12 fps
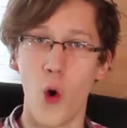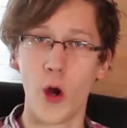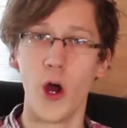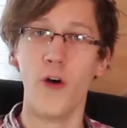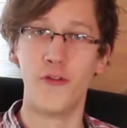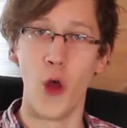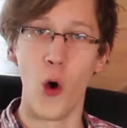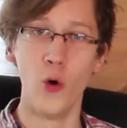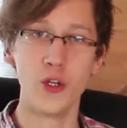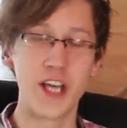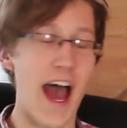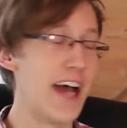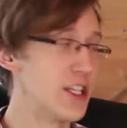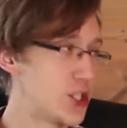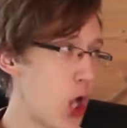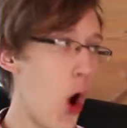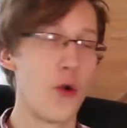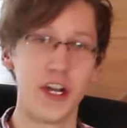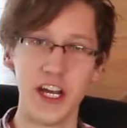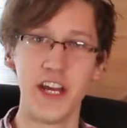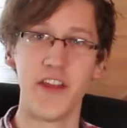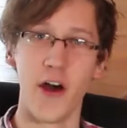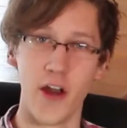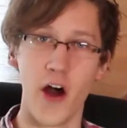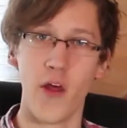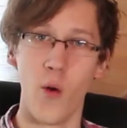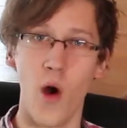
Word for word: one of those and don't need another